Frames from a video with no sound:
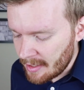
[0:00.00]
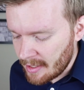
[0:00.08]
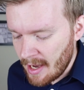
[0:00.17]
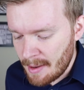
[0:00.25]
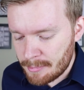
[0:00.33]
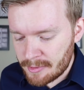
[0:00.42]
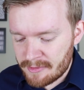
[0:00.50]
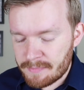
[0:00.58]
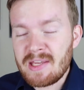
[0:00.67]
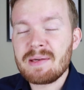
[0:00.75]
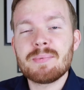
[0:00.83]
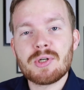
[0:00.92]
a couple of
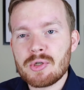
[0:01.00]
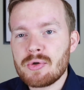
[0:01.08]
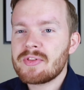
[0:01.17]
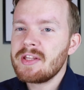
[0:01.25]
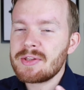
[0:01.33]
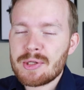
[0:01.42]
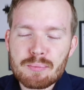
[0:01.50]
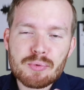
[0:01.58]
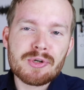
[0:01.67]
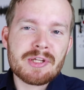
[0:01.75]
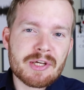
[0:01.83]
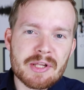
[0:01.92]
people who think they're
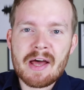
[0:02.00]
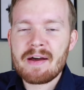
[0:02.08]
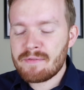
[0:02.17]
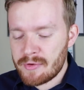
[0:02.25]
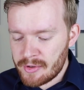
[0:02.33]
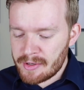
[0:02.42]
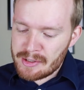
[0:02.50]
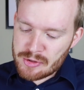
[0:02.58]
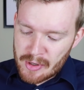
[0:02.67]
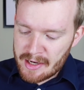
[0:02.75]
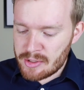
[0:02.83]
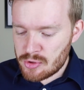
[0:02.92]
pretty clever, they're gonna
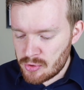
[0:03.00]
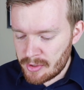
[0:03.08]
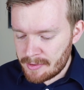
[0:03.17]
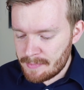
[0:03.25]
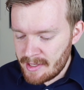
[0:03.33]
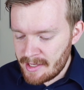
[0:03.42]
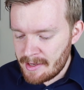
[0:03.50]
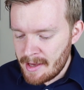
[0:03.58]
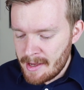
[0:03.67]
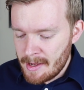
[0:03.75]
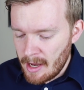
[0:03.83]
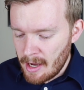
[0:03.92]
try to trick me,
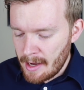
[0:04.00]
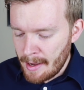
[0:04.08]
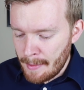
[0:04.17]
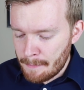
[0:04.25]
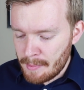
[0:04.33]
uh,